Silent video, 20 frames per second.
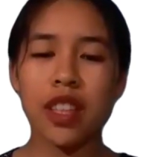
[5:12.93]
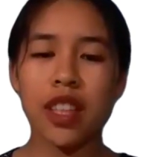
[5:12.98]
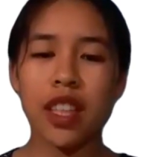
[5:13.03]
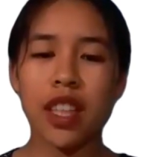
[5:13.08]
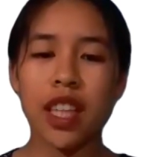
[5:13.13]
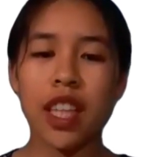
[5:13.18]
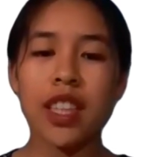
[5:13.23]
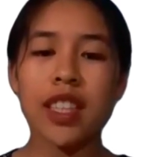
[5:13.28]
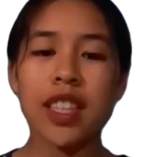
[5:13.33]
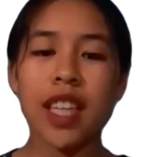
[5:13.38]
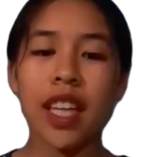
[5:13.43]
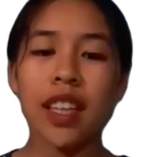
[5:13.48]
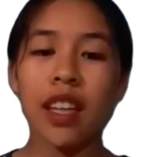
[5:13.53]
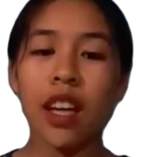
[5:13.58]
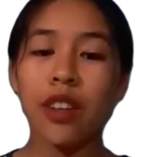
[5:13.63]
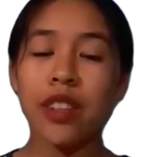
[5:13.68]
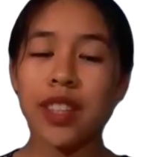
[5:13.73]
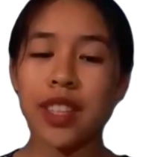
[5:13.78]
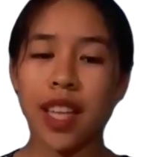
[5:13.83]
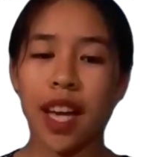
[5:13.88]
it
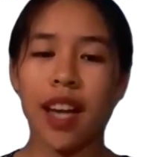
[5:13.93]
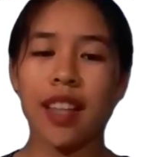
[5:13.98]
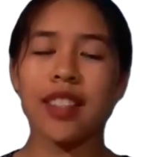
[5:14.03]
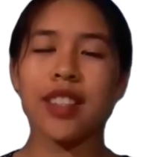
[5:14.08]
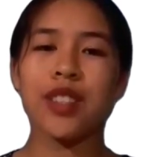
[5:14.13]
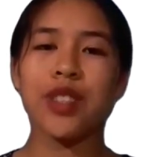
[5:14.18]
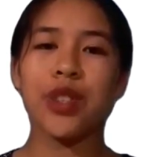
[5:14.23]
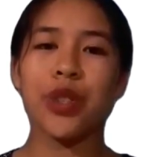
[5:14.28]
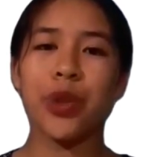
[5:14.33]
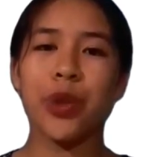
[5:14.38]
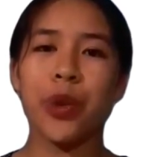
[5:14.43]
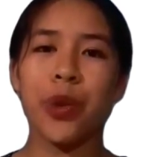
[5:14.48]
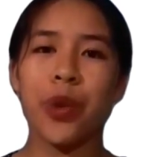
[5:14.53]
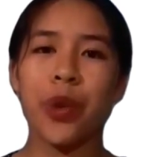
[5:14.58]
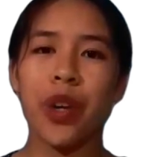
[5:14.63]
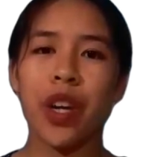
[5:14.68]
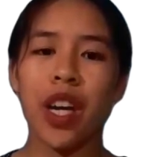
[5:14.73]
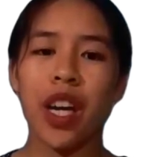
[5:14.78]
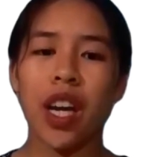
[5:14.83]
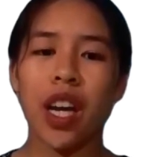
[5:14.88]
allows us to
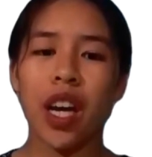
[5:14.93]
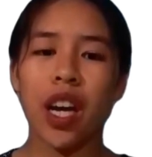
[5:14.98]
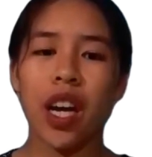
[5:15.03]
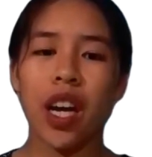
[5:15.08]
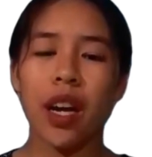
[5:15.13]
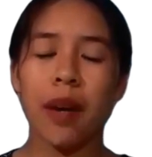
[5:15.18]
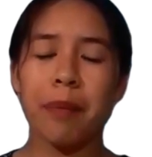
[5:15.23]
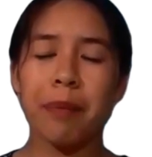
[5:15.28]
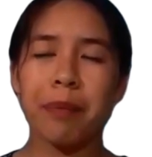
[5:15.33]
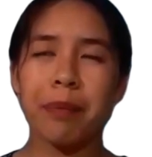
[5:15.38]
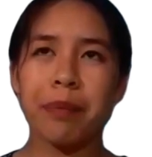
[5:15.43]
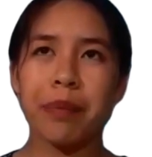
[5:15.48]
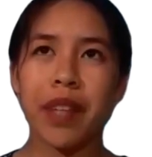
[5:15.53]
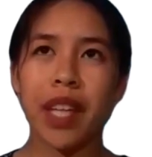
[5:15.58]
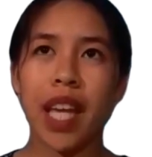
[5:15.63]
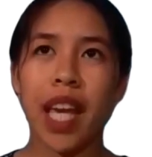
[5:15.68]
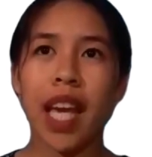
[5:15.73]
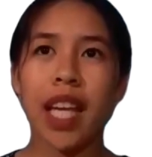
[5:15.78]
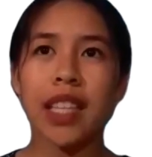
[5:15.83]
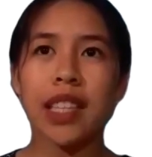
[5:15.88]

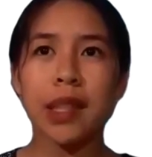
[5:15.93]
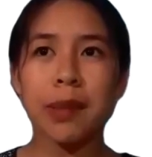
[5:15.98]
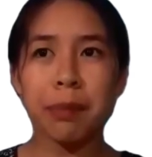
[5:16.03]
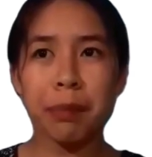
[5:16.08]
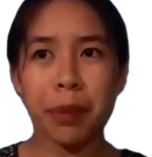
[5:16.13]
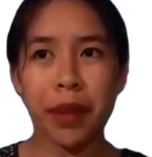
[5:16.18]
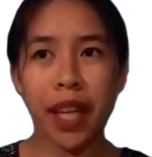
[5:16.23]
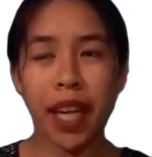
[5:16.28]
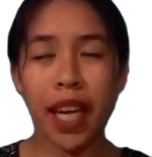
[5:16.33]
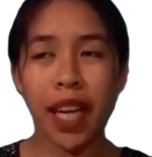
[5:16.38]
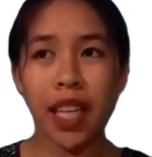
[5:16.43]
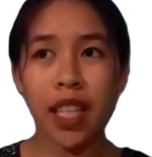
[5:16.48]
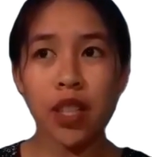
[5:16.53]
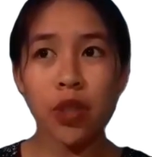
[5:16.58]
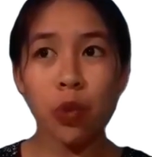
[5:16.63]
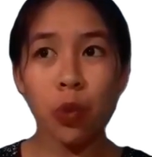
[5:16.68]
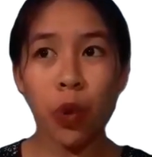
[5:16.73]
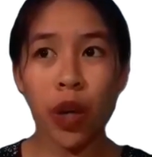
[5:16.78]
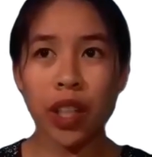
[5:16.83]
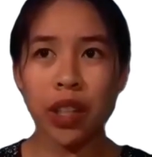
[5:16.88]

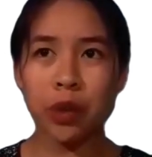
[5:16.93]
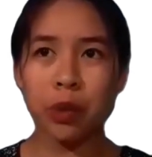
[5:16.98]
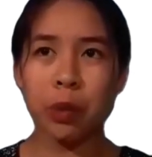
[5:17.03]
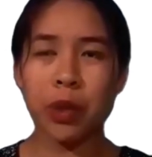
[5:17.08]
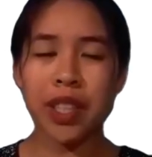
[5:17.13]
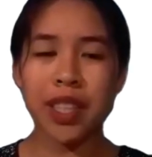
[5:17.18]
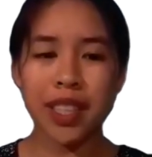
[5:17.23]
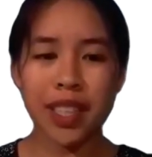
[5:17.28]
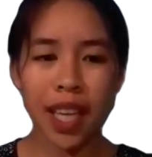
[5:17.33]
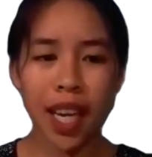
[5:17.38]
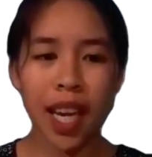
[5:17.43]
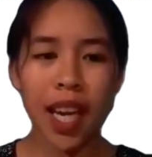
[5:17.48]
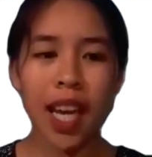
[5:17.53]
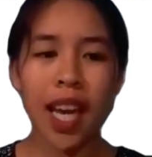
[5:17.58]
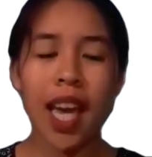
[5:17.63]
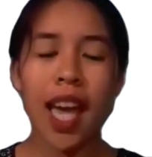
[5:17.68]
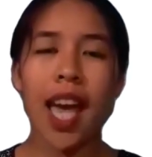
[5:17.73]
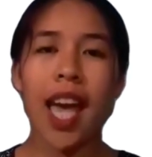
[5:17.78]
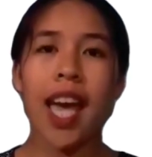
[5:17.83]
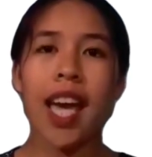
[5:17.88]
explain what we see
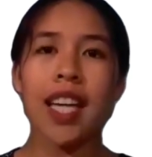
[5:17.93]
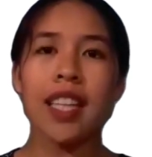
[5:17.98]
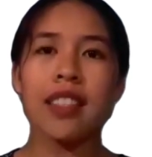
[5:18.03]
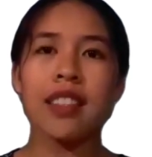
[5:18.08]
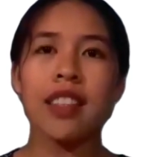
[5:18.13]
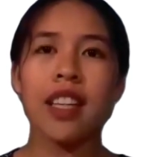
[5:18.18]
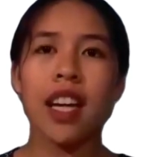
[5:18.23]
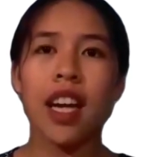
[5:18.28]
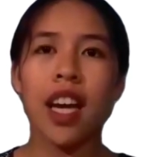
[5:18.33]
and